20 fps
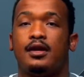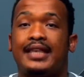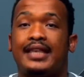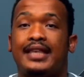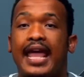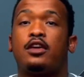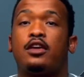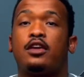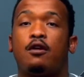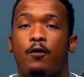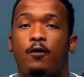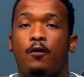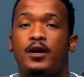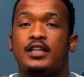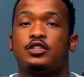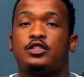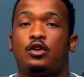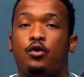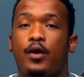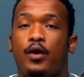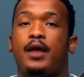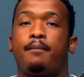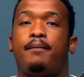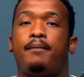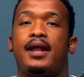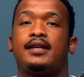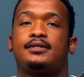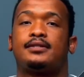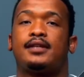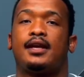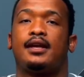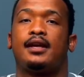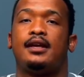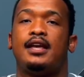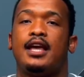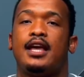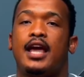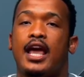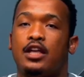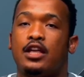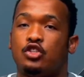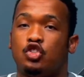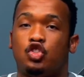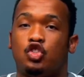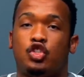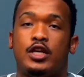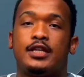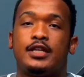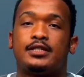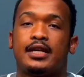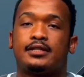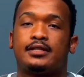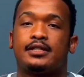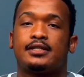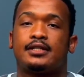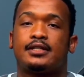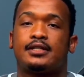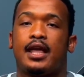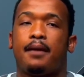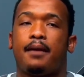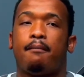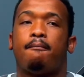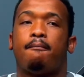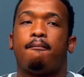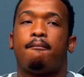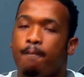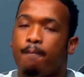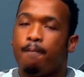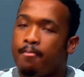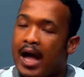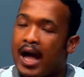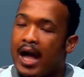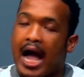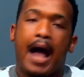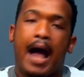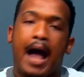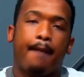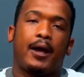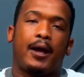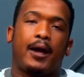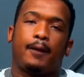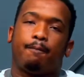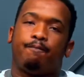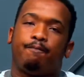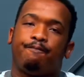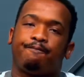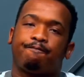Thank you for this great blessing. In Jesus' name, amen.